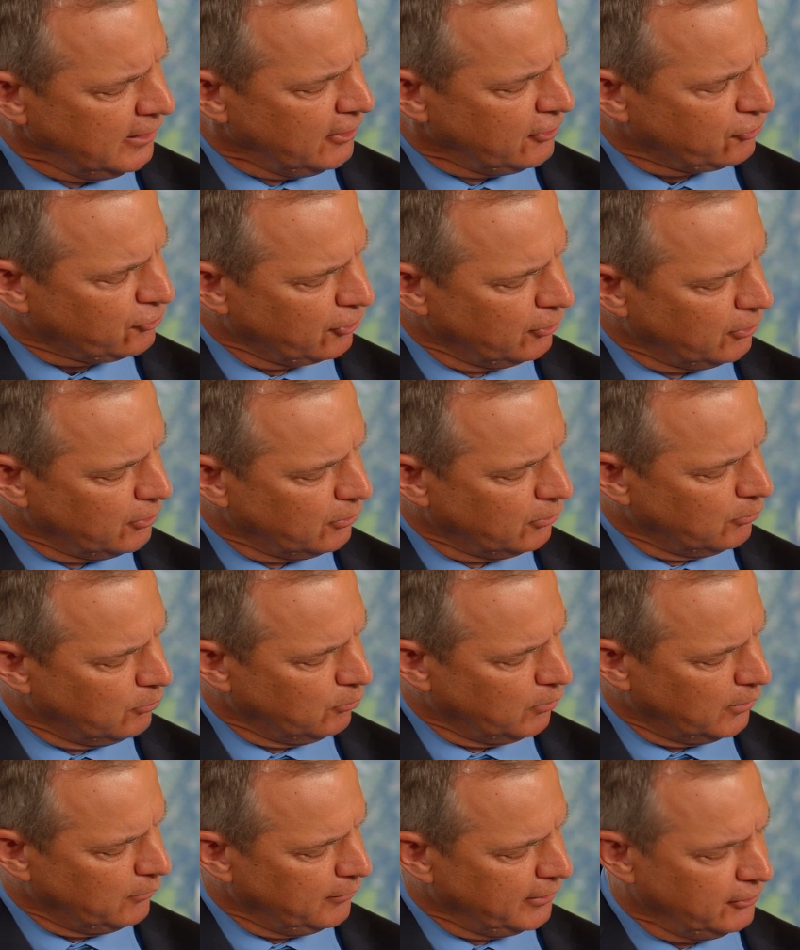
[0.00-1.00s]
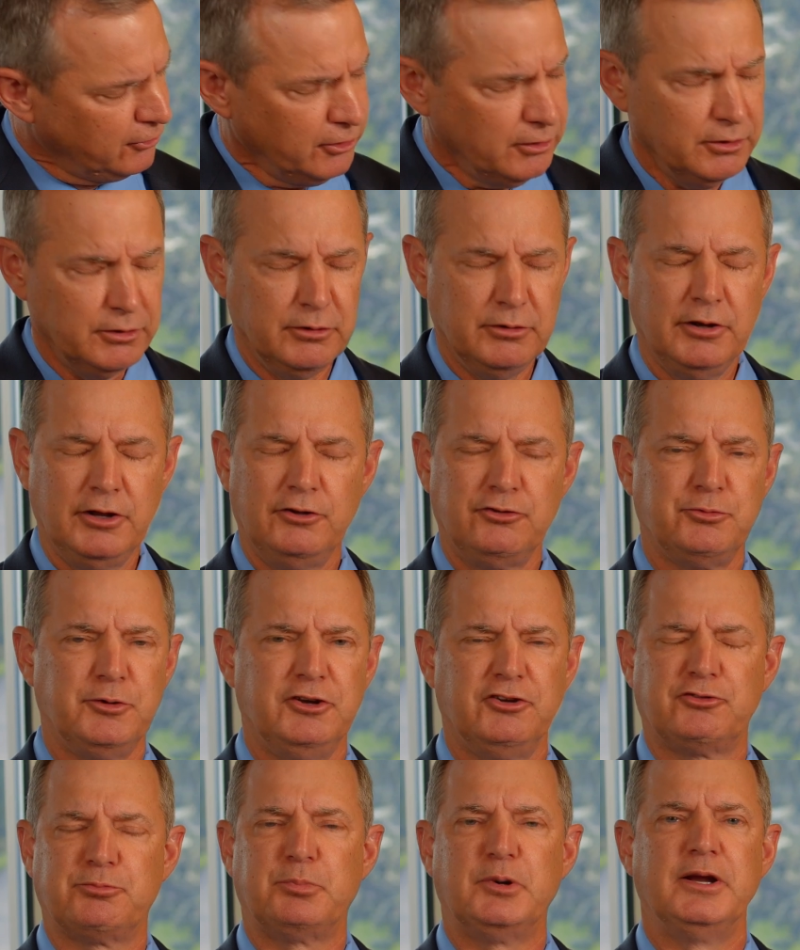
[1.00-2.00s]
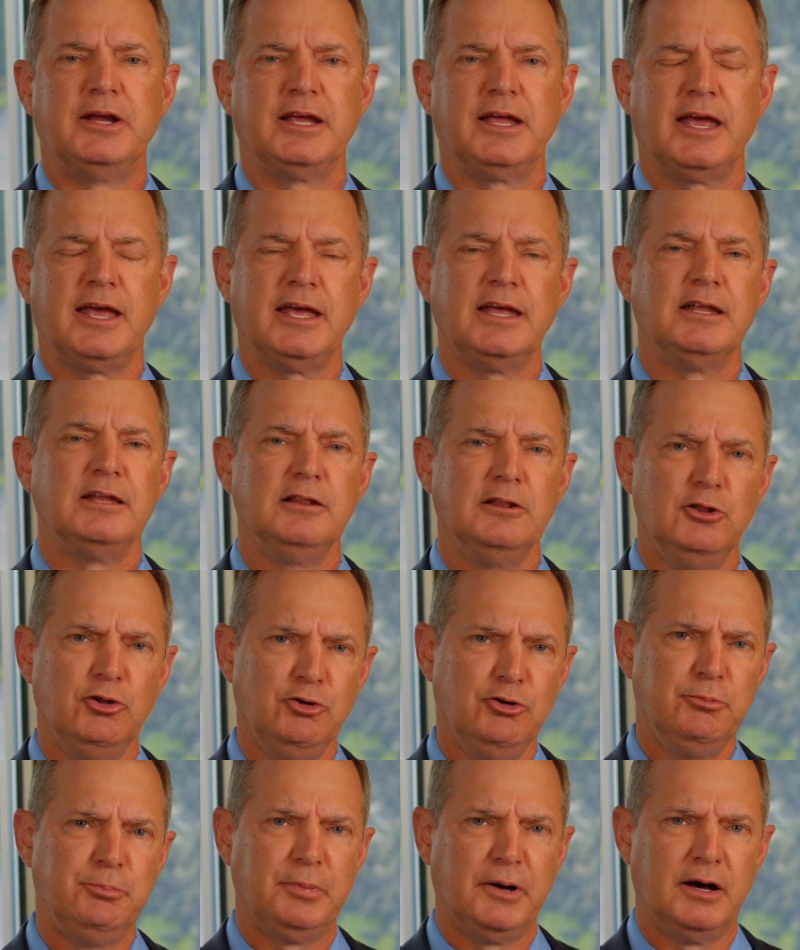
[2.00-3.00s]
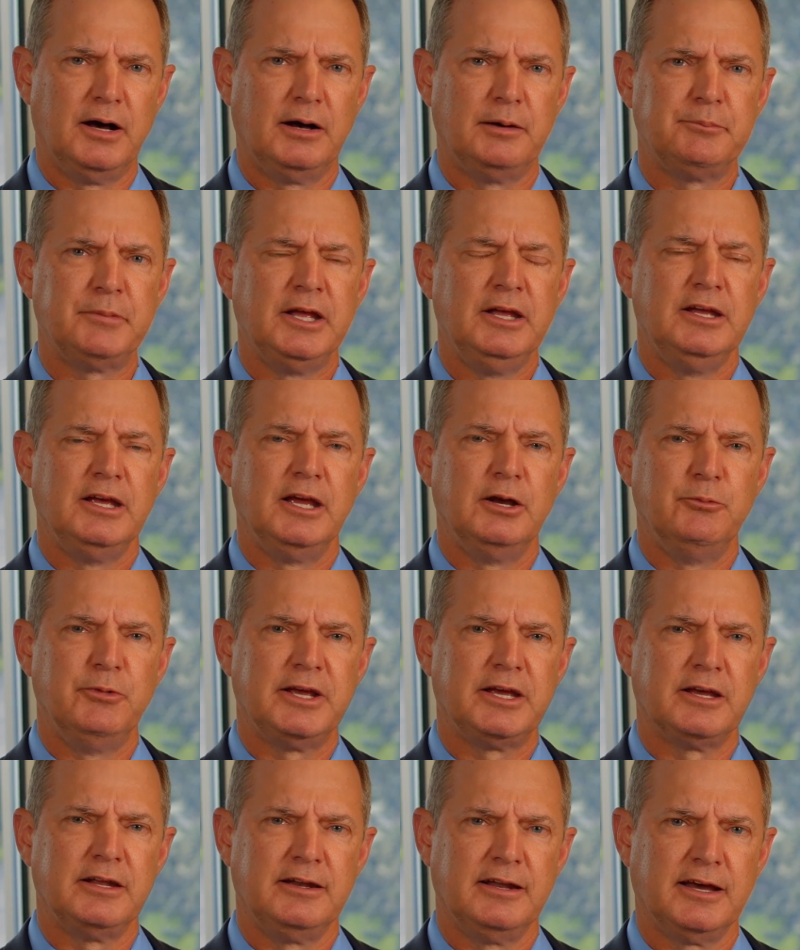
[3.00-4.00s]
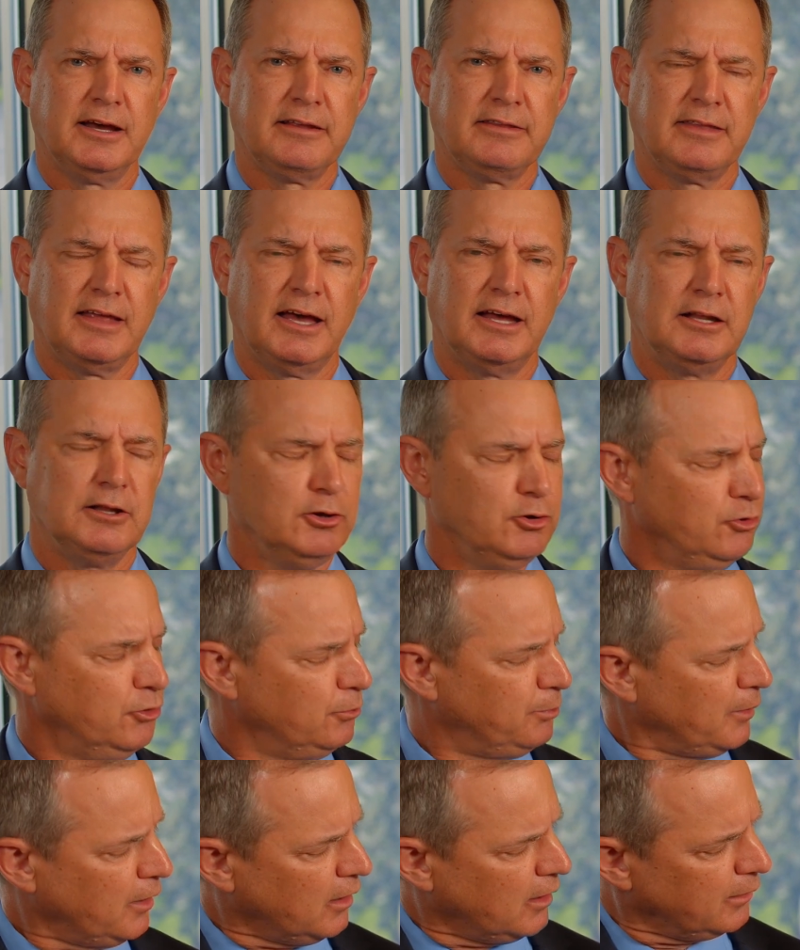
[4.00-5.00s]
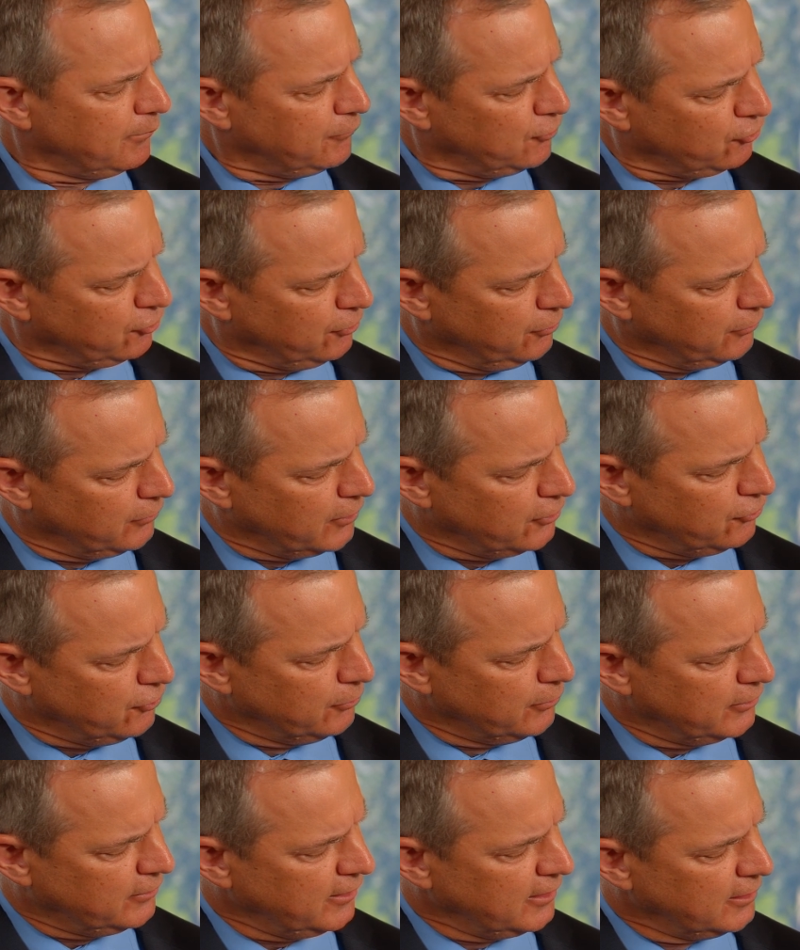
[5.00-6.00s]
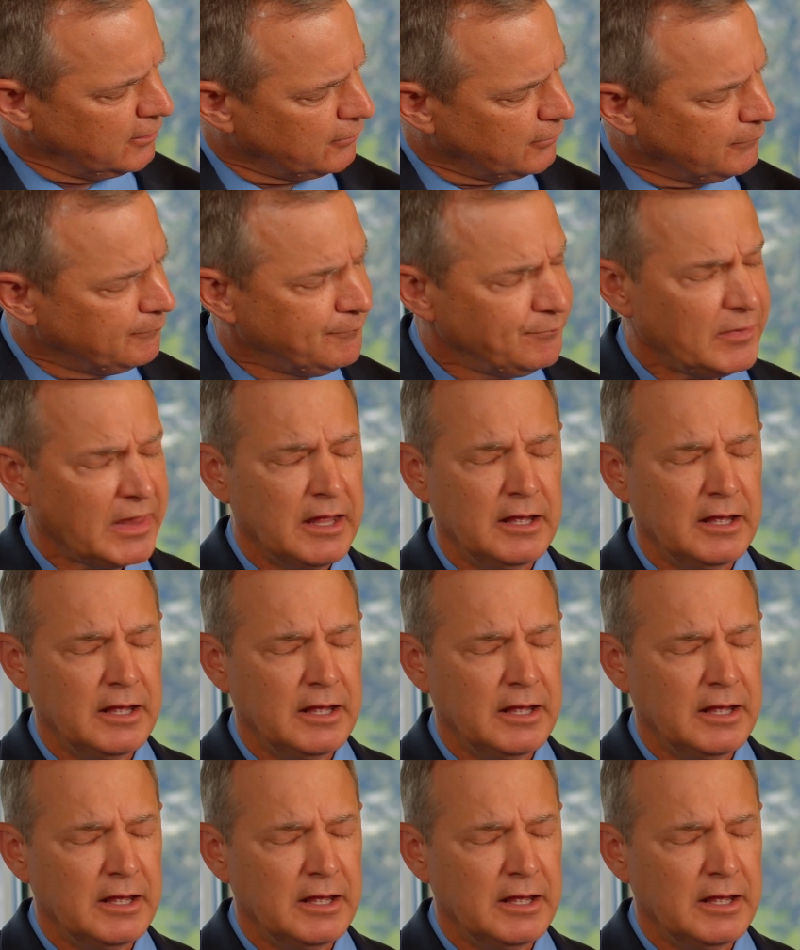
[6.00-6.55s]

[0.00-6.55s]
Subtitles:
So what we do is we just bring a loop up, and we connect that loop up to the duodenum.